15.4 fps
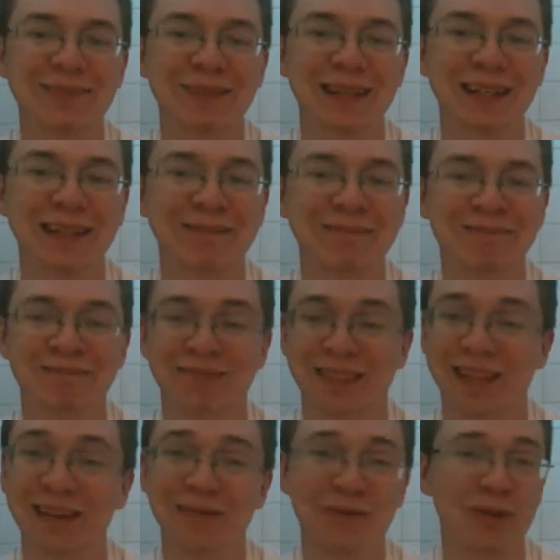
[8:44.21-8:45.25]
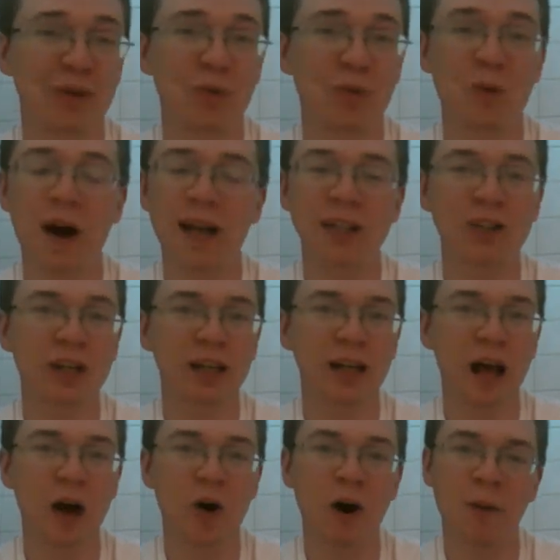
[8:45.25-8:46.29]
but if you want to check it
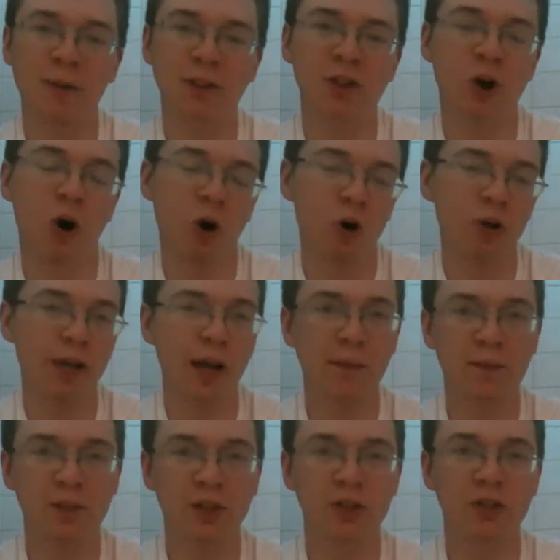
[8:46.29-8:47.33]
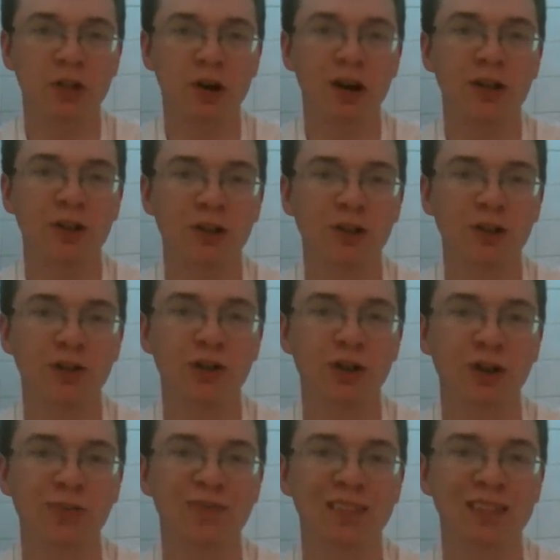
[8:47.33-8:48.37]
out, almost all the episodes are on
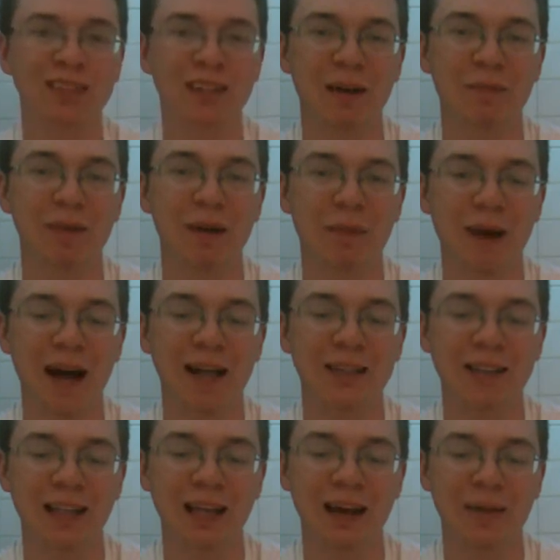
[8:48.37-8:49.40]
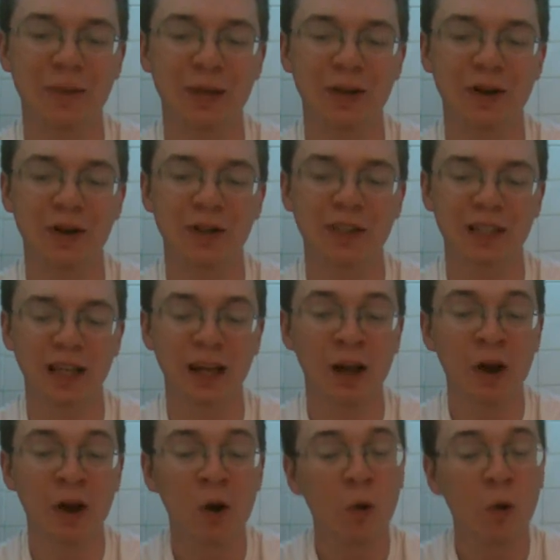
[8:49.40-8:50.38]
YouTube to some capacity, I've been noticing,